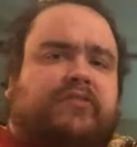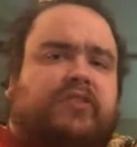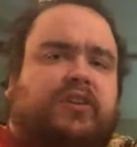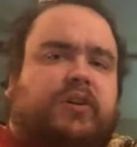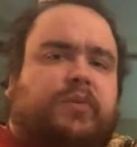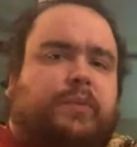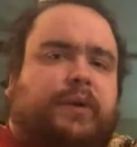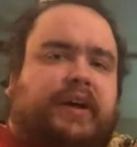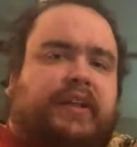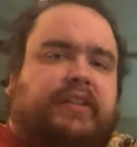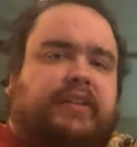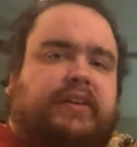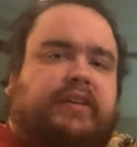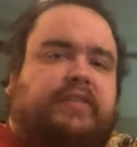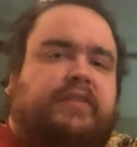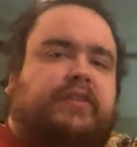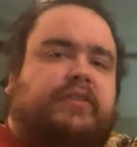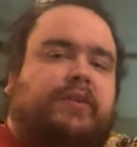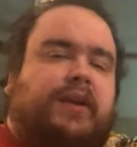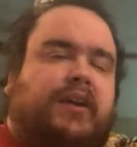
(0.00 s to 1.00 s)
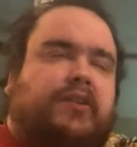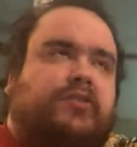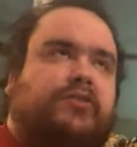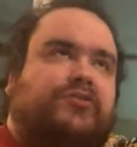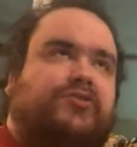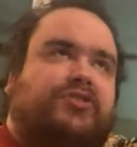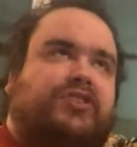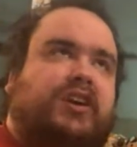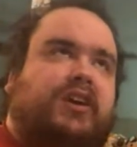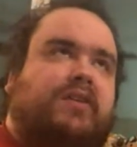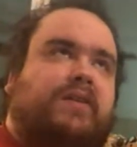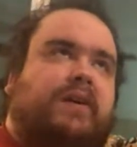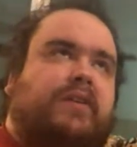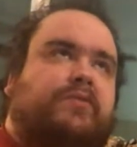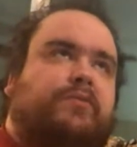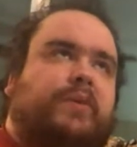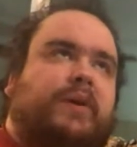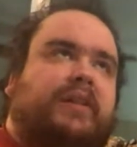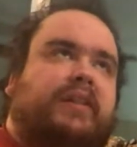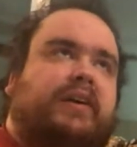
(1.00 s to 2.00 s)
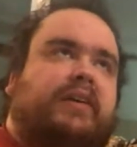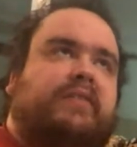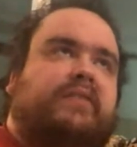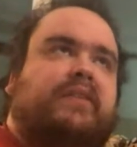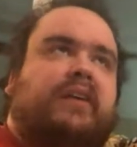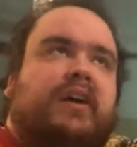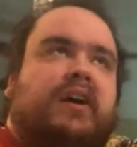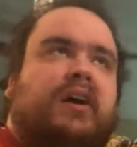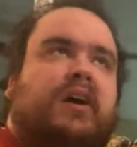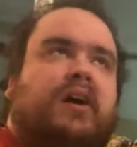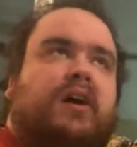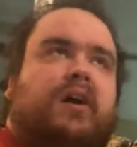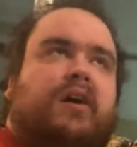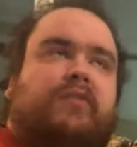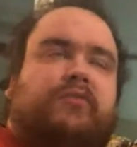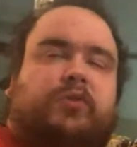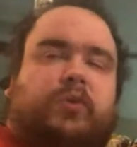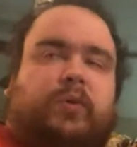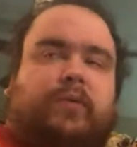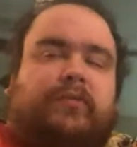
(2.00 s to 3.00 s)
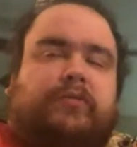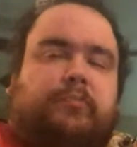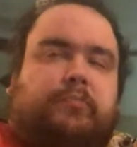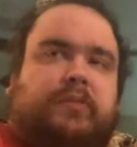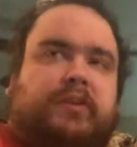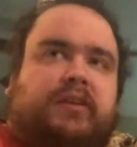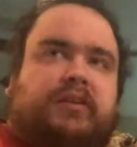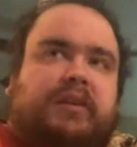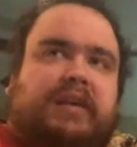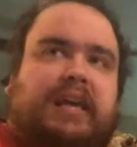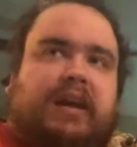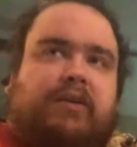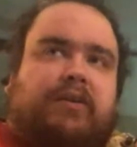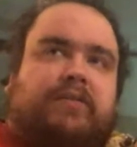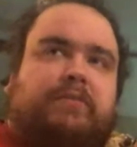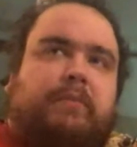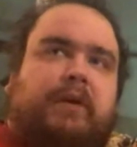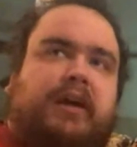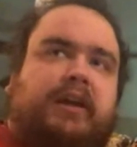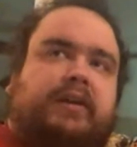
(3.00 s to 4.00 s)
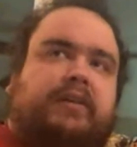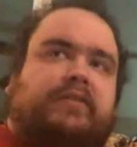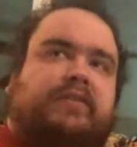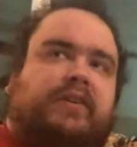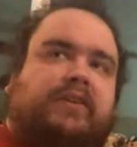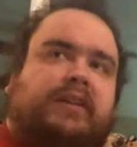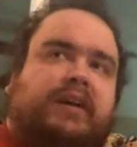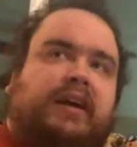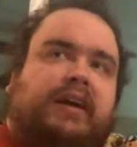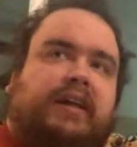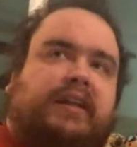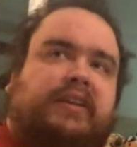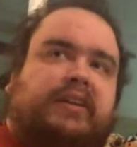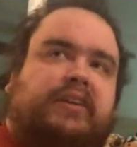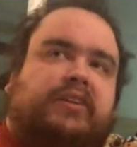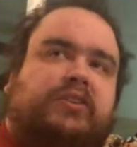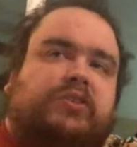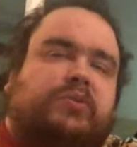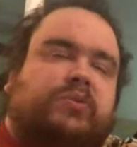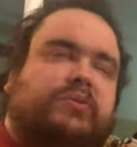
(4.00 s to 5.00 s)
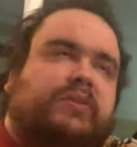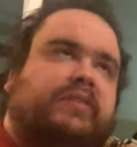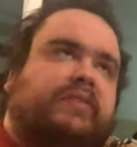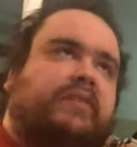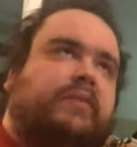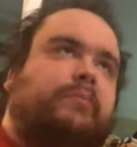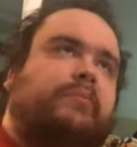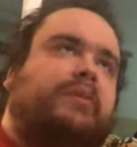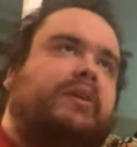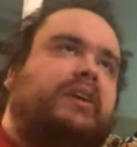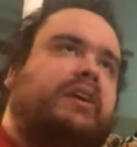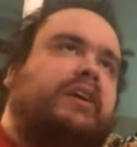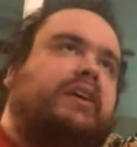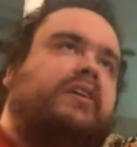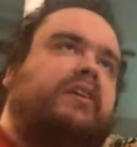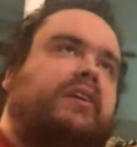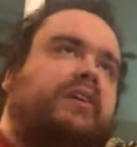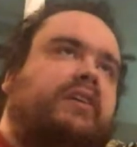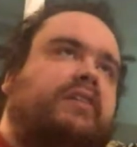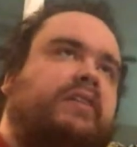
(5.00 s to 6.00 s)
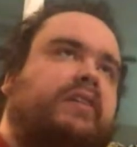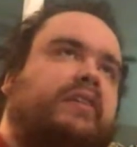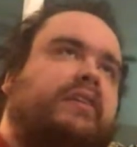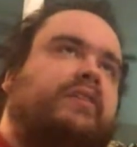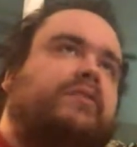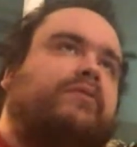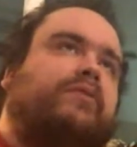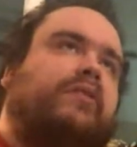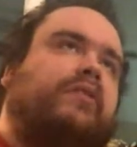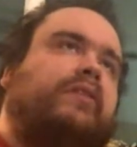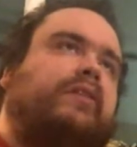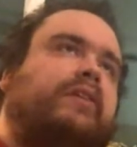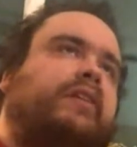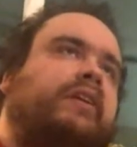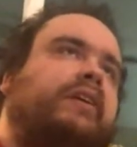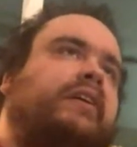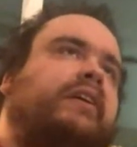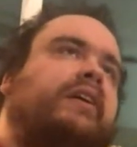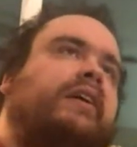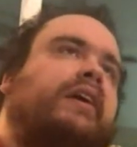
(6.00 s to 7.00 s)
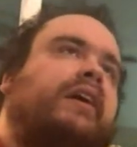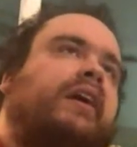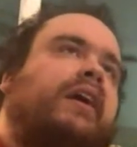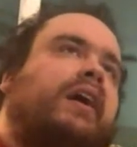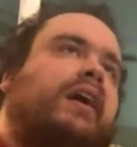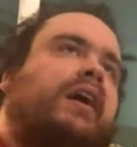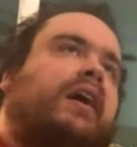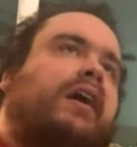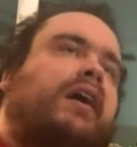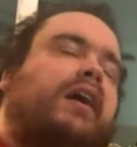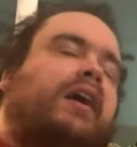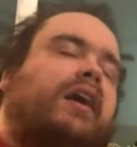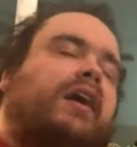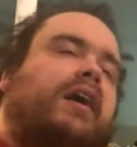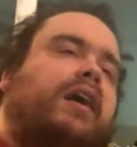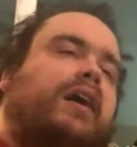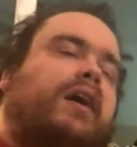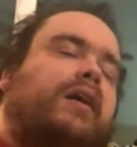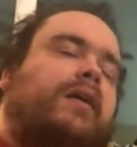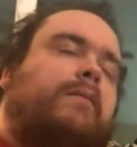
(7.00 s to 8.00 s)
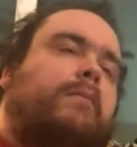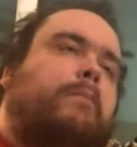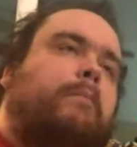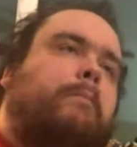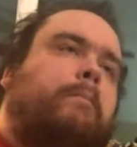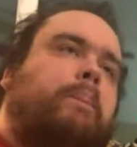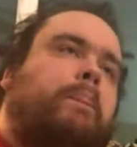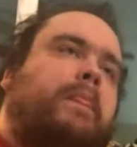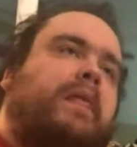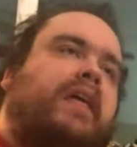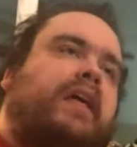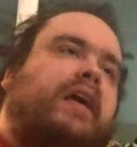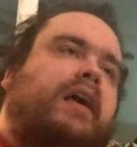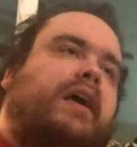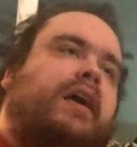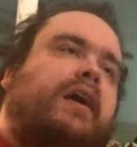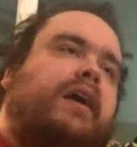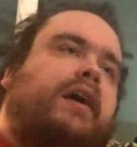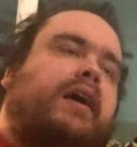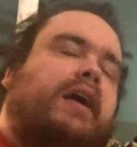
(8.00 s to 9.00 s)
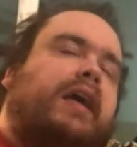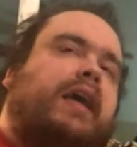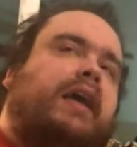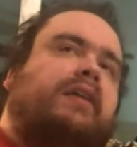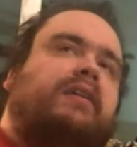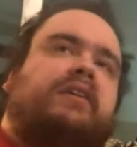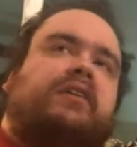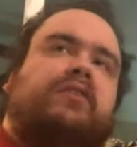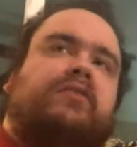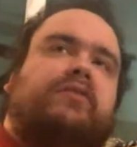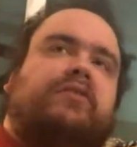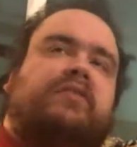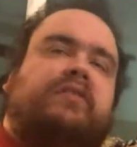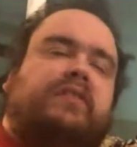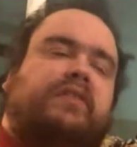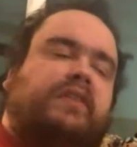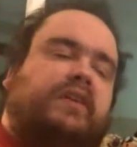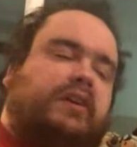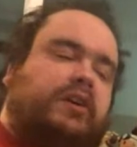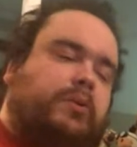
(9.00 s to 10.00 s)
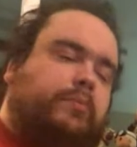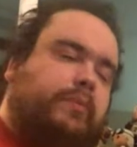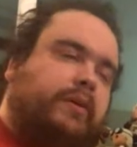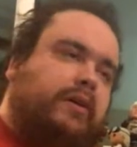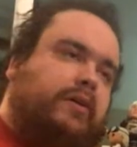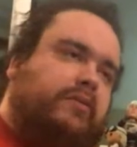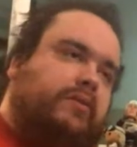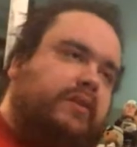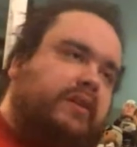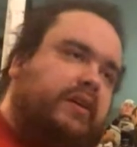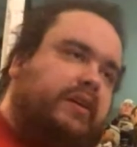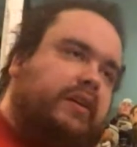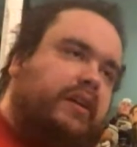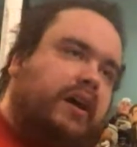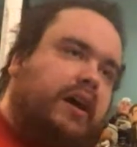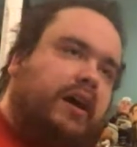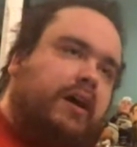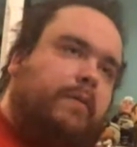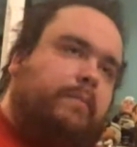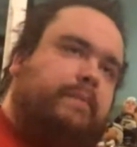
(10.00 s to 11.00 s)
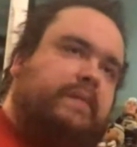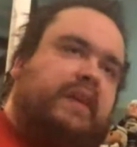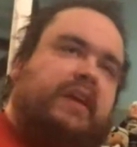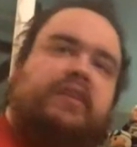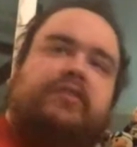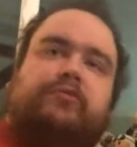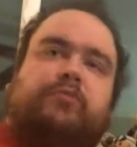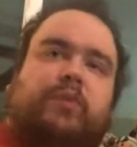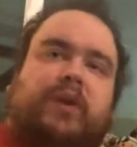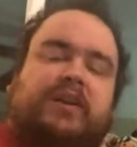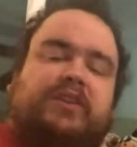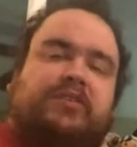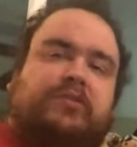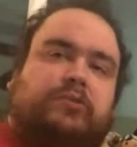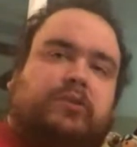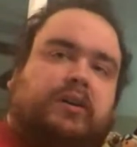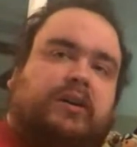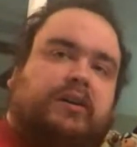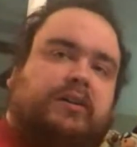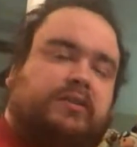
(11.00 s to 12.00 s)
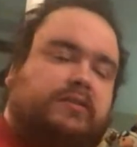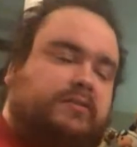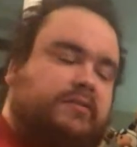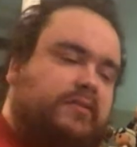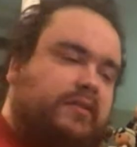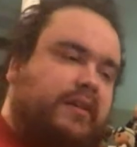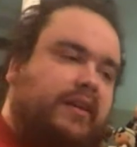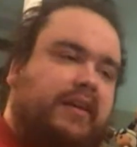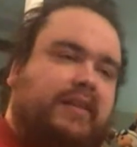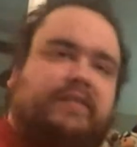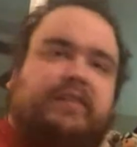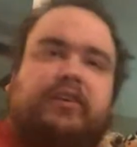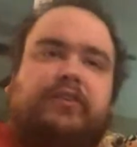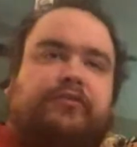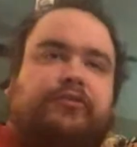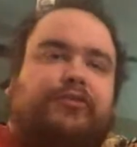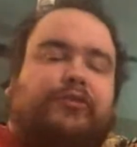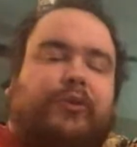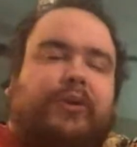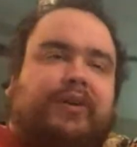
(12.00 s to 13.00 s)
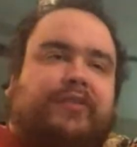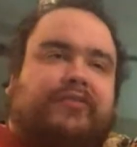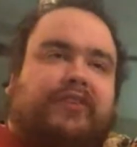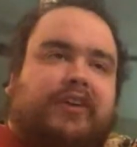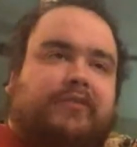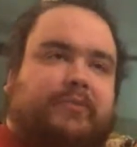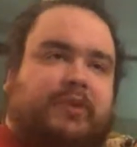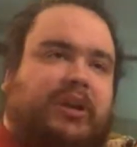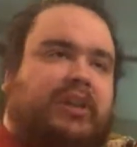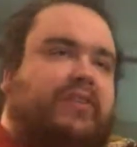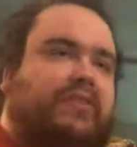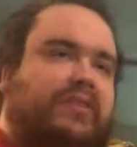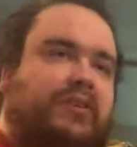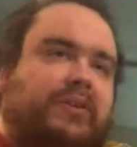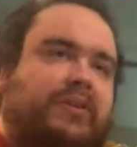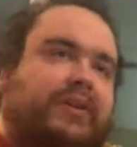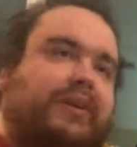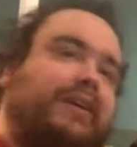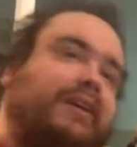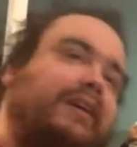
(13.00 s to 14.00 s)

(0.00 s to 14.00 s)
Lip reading: very well in the director's chair, as well as, of course, being charismatic as all hell and cool as can be in the lead role. And here's the thing about it. It is way too long. It's a good 45 minutes too